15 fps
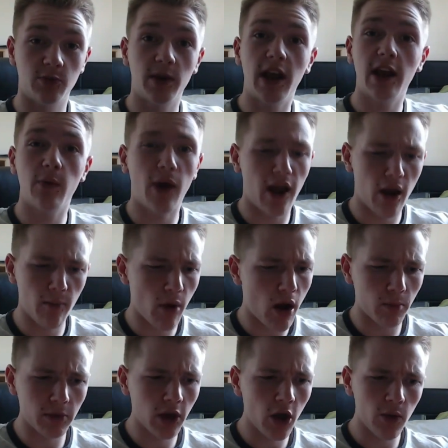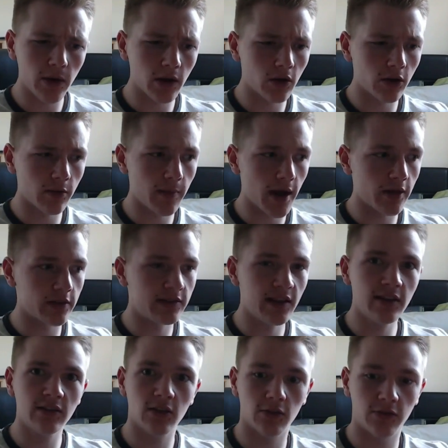But anyway, I'm going on about
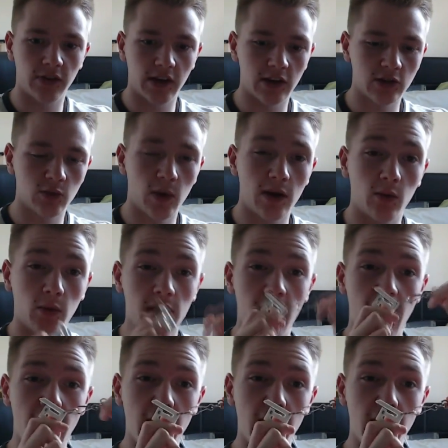desktop figures when we're